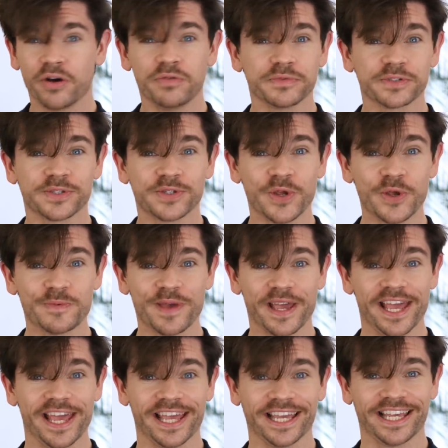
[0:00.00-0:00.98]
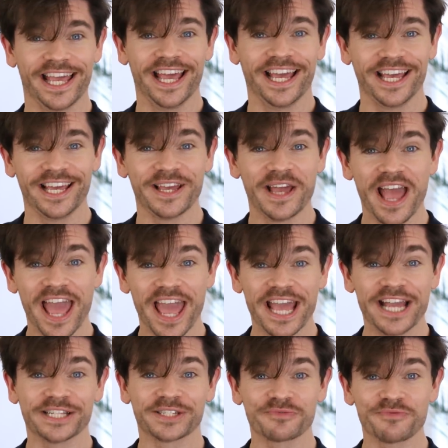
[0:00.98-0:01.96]
almost too big,
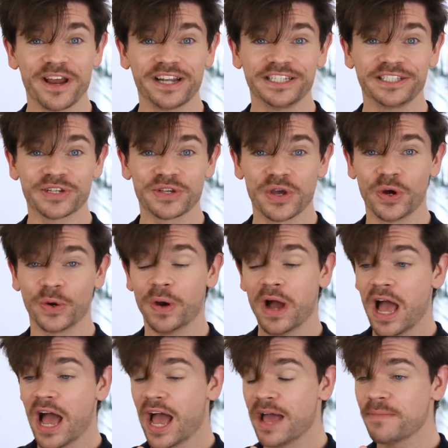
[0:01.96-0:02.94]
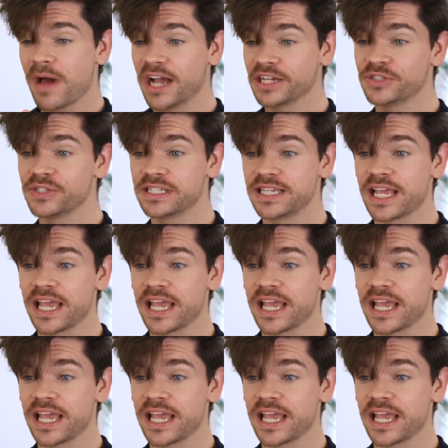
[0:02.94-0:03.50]
it's ready to go. I should